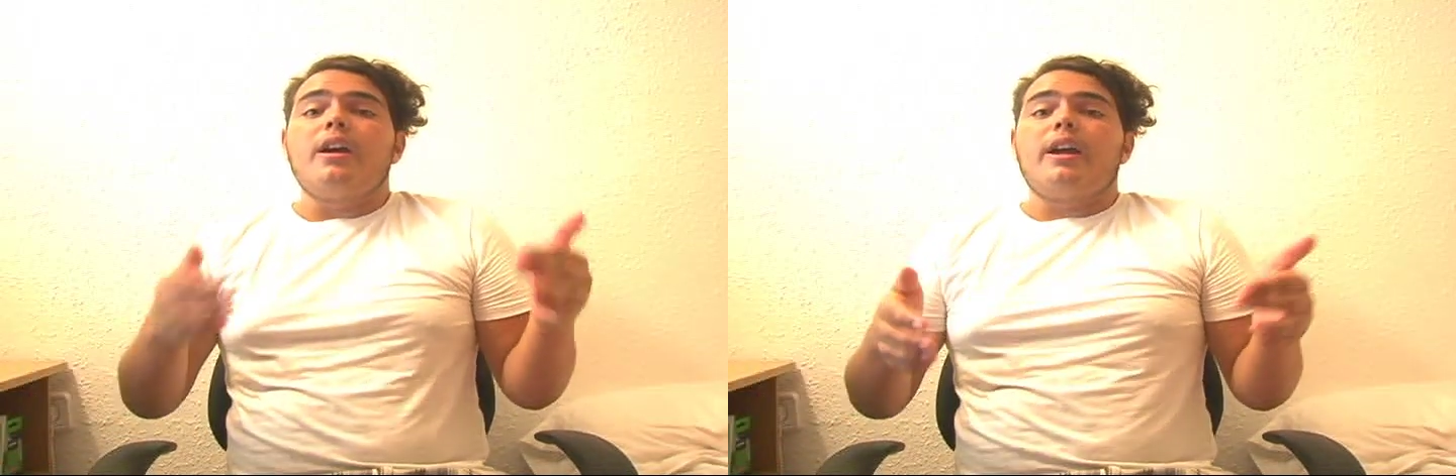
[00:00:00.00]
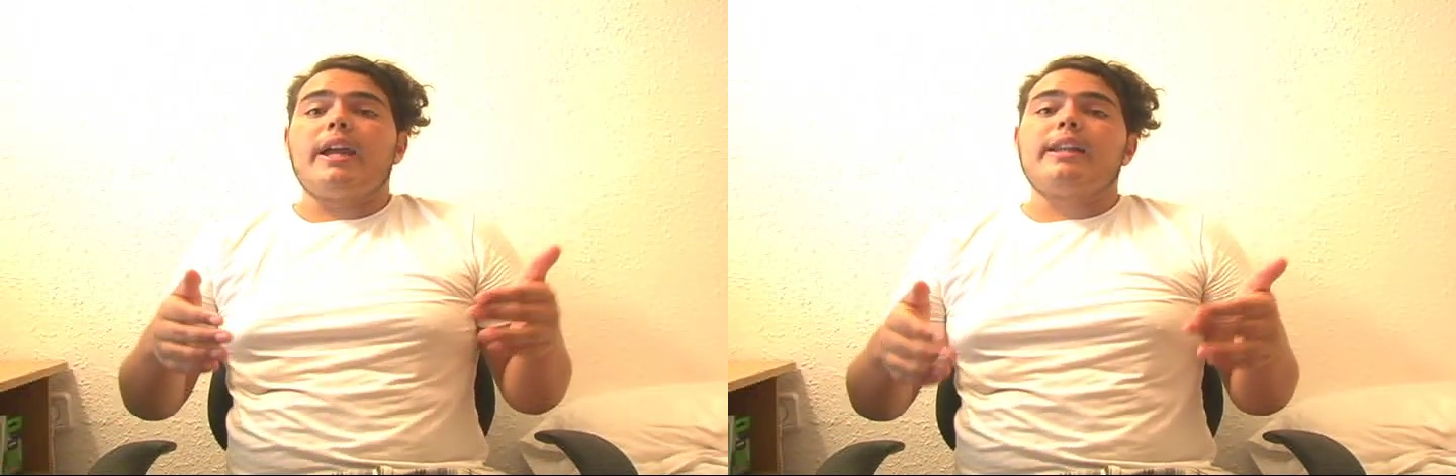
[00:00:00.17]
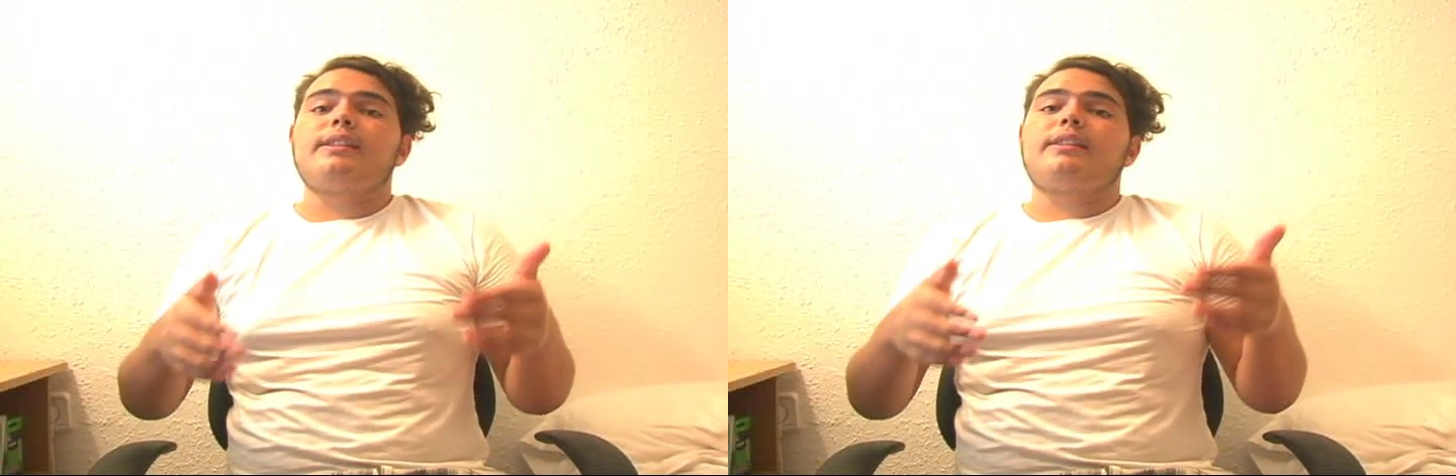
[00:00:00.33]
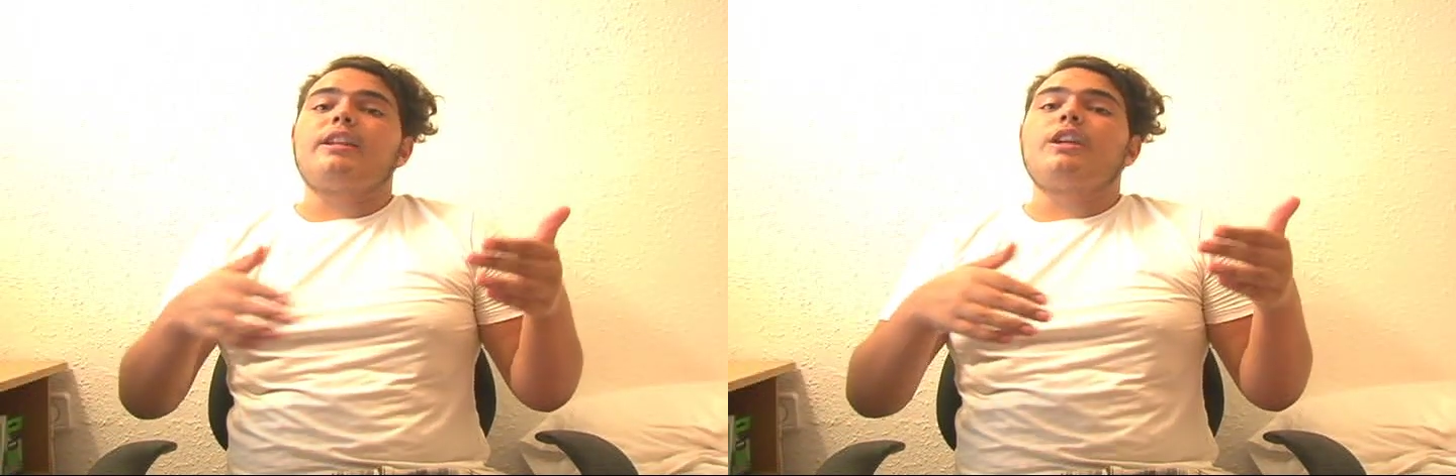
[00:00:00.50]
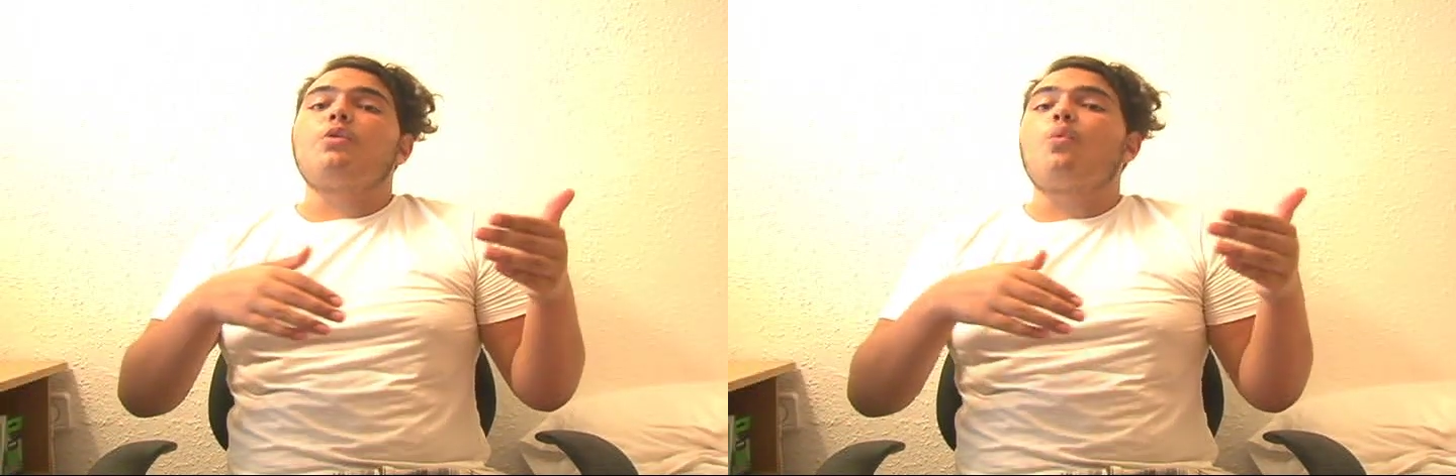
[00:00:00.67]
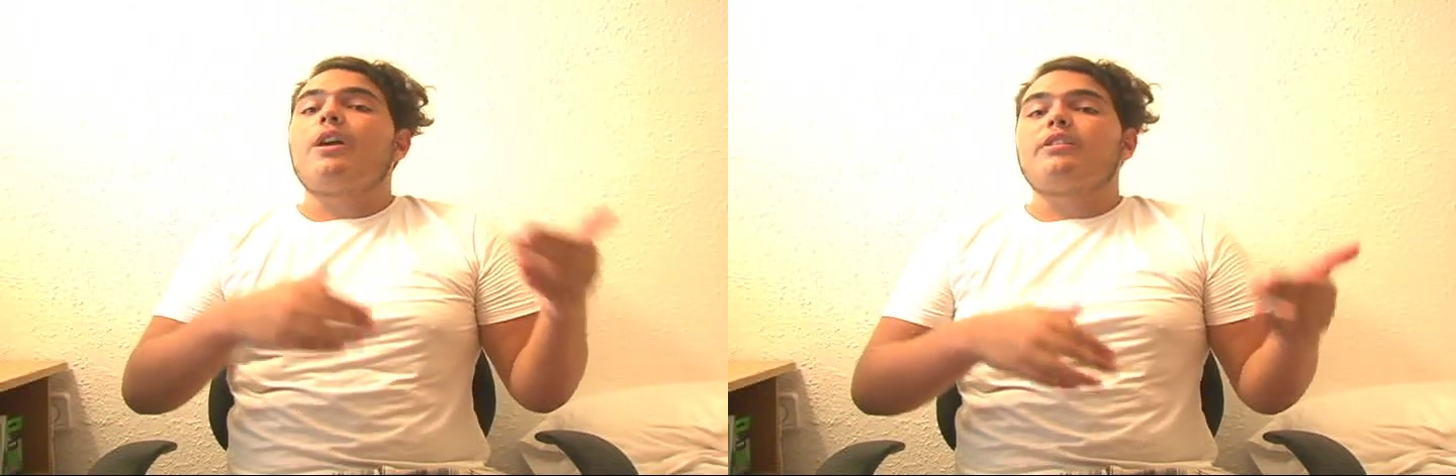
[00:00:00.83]
it's
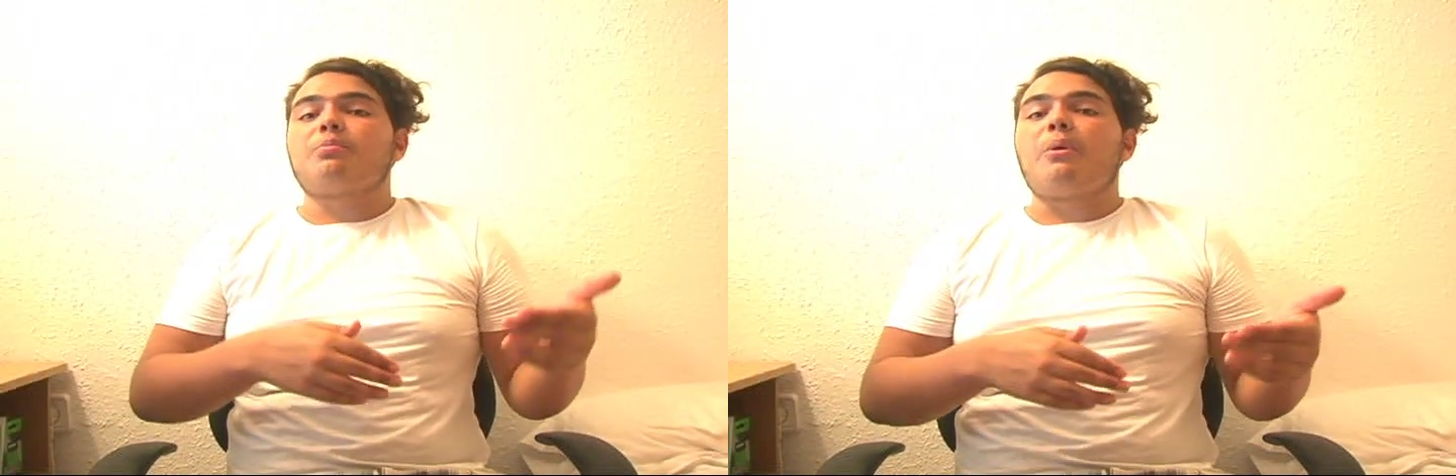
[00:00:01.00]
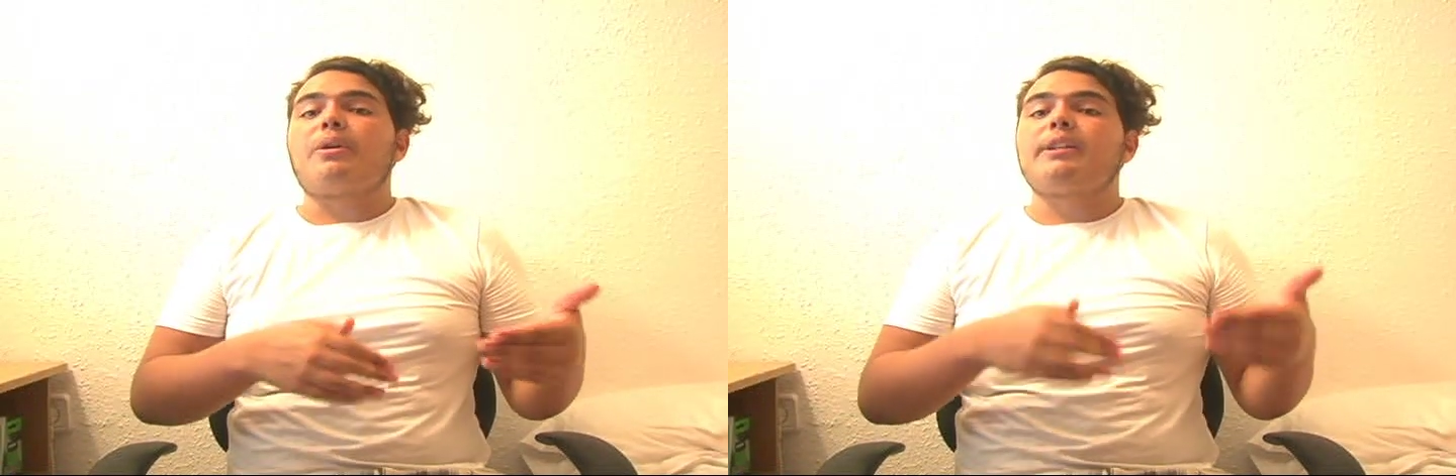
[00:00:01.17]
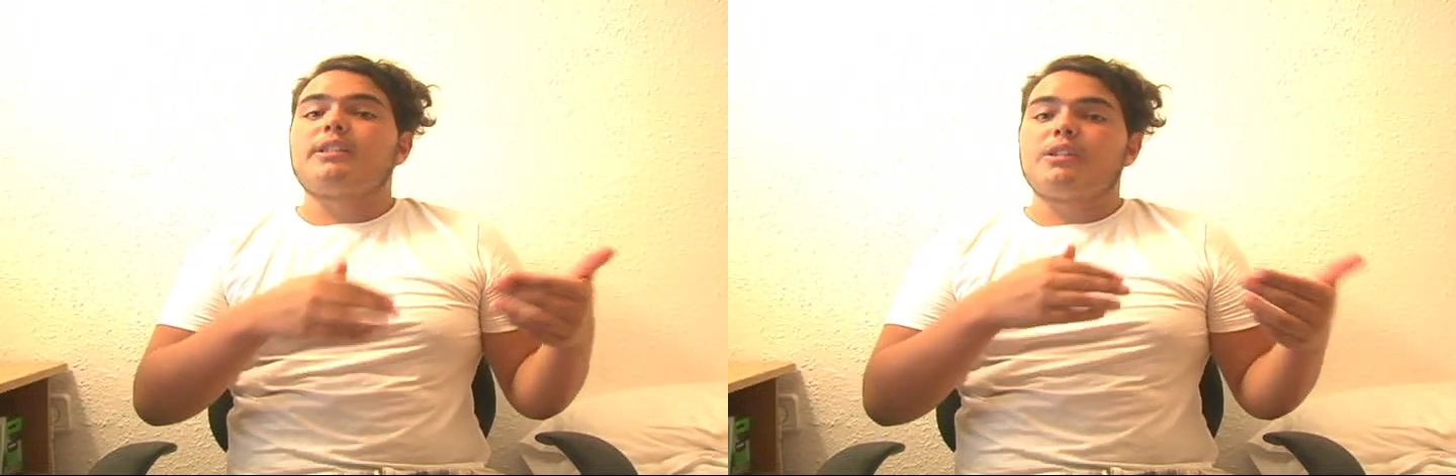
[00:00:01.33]
the well-spoken